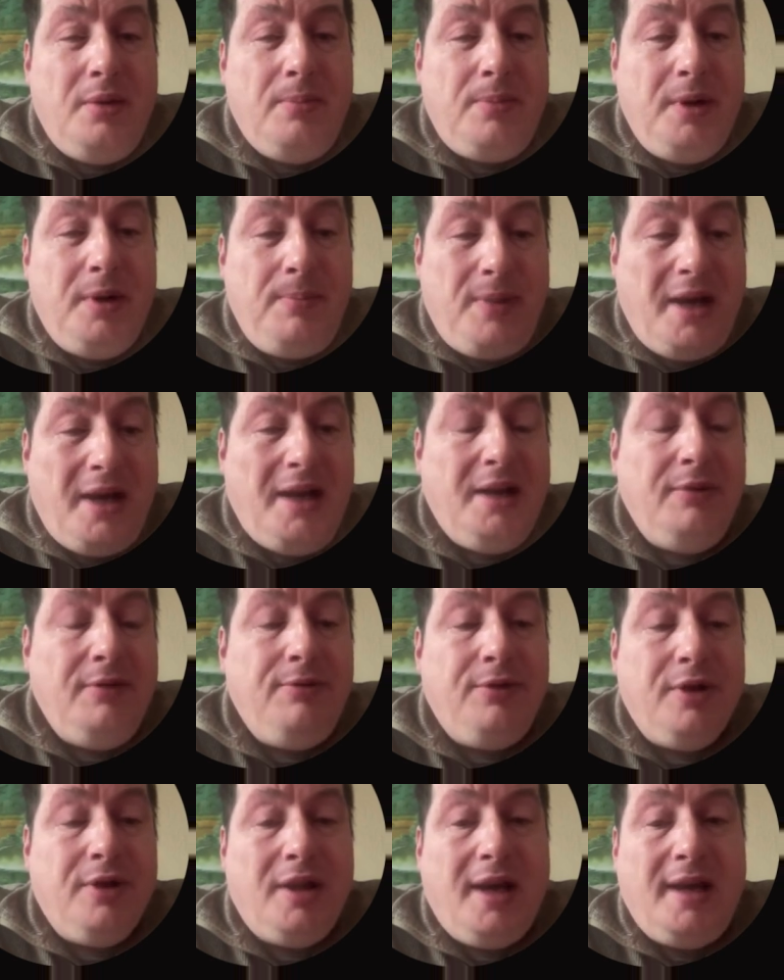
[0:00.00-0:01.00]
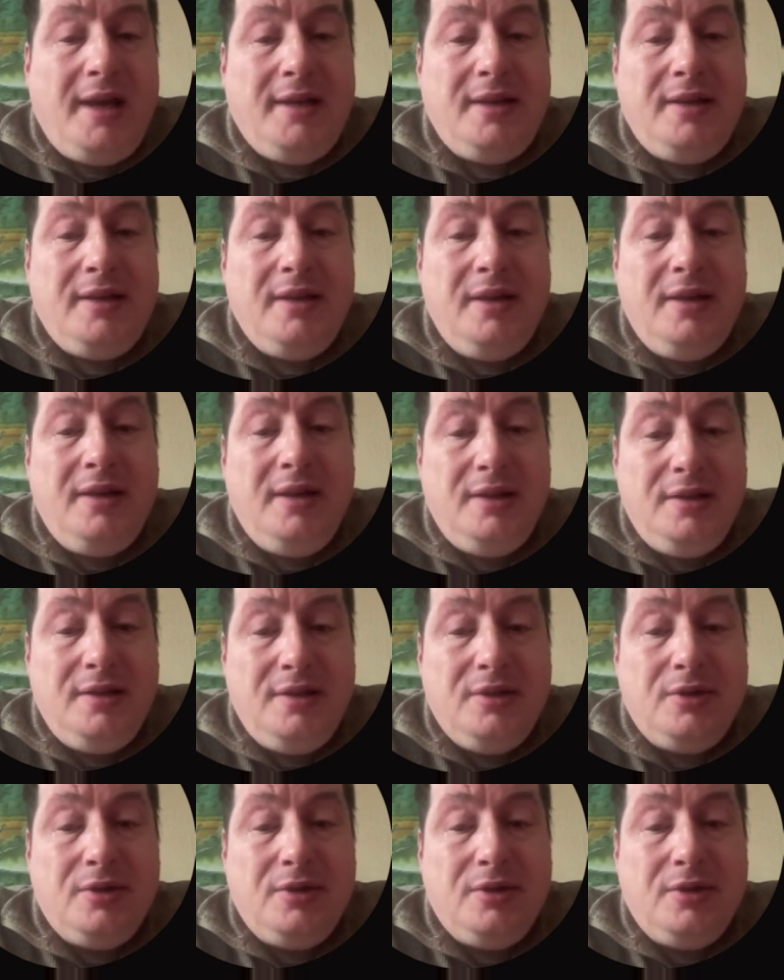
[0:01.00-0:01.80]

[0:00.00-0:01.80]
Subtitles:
Preparing for that, and this is